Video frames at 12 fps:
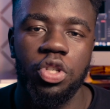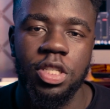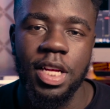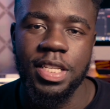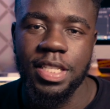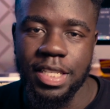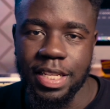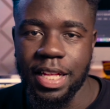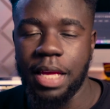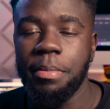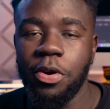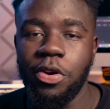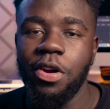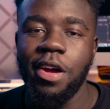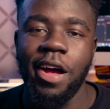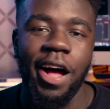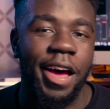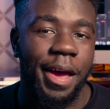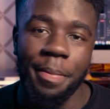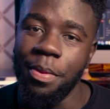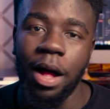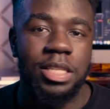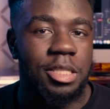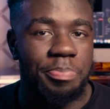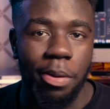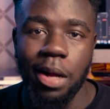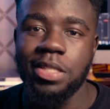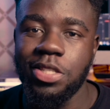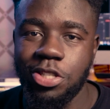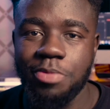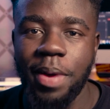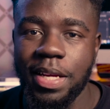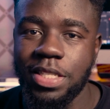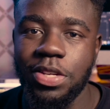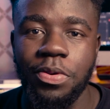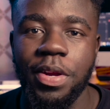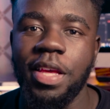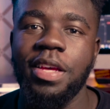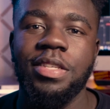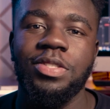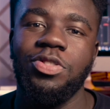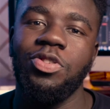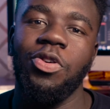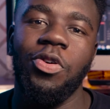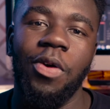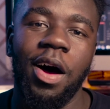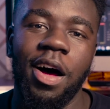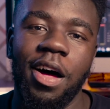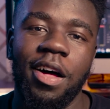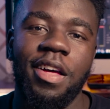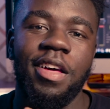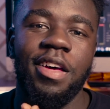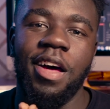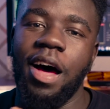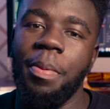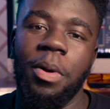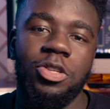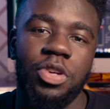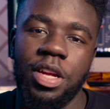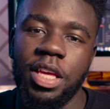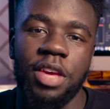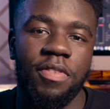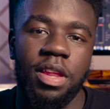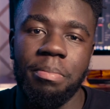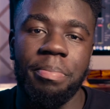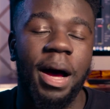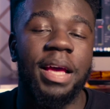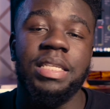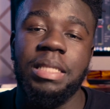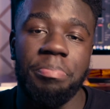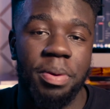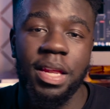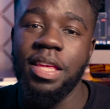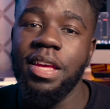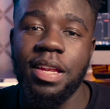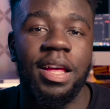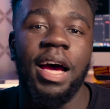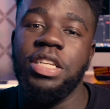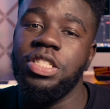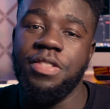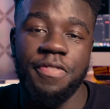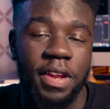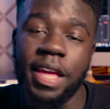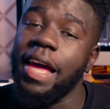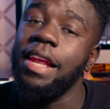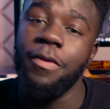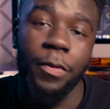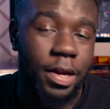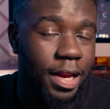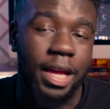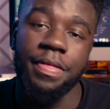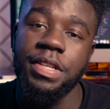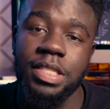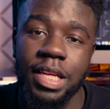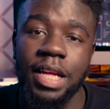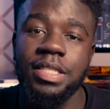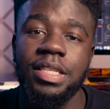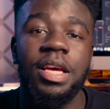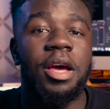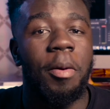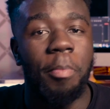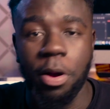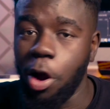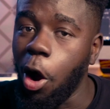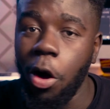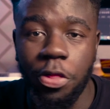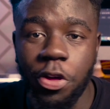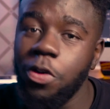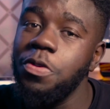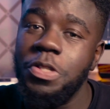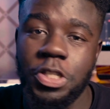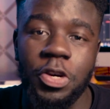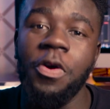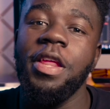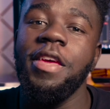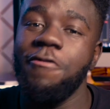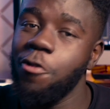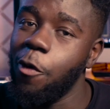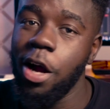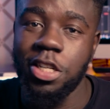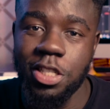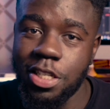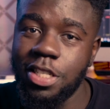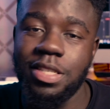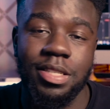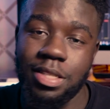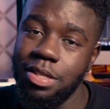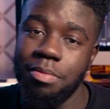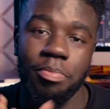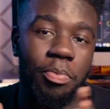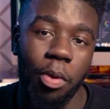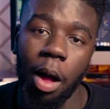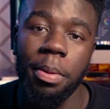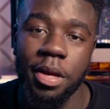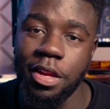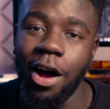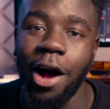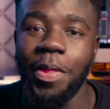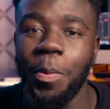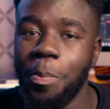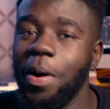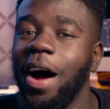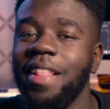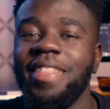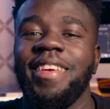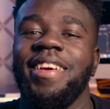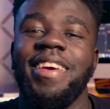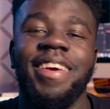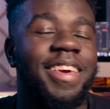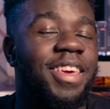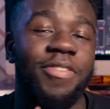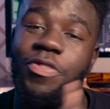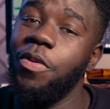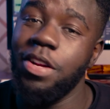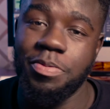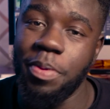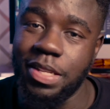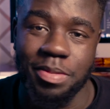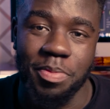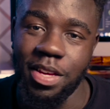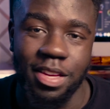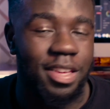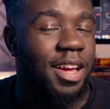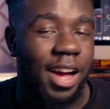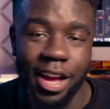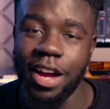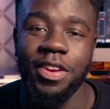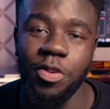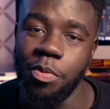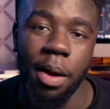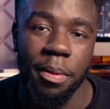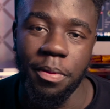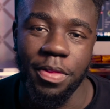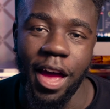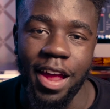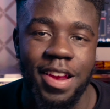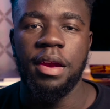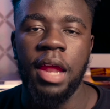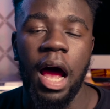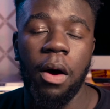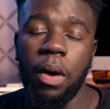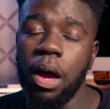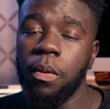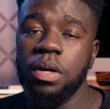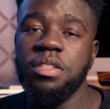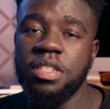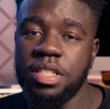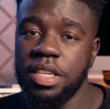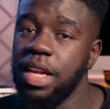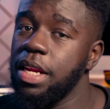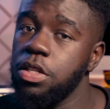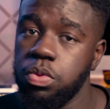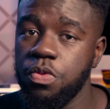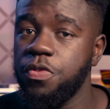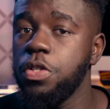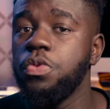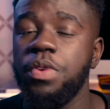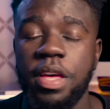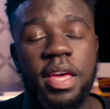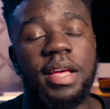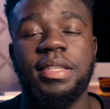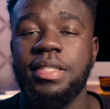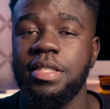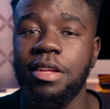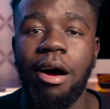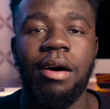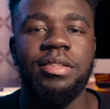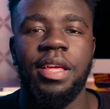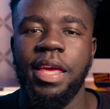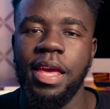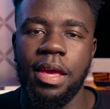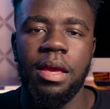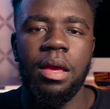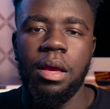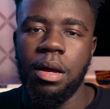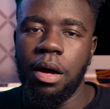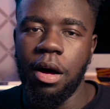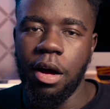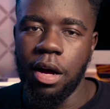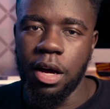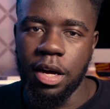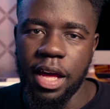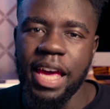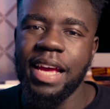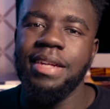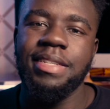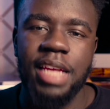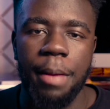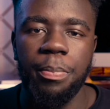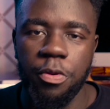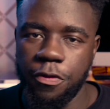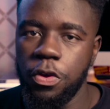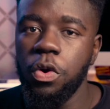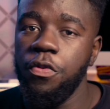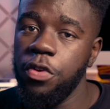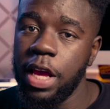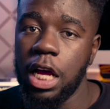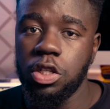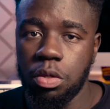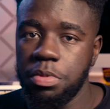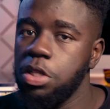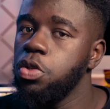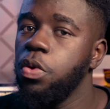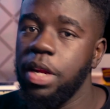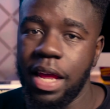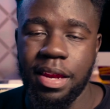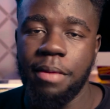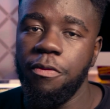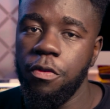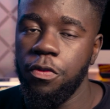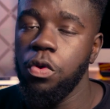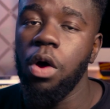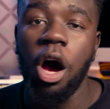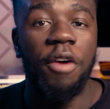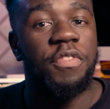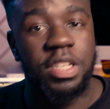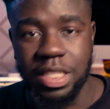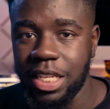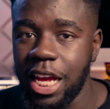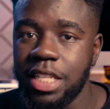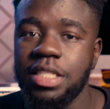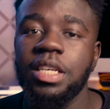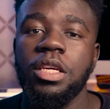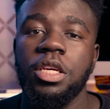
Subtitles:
just as a disclaimer, I am not sponsored by Sony, so I'm not trying to give any biased opinion. I just feel like I really like this lens. But although Sony, if you're watching this, probably not, but if you want to sponsor me, I got no problem with that. Now, I want to say that this review is not a in-depth review. If you guys want me to do an in-depth review of this lens,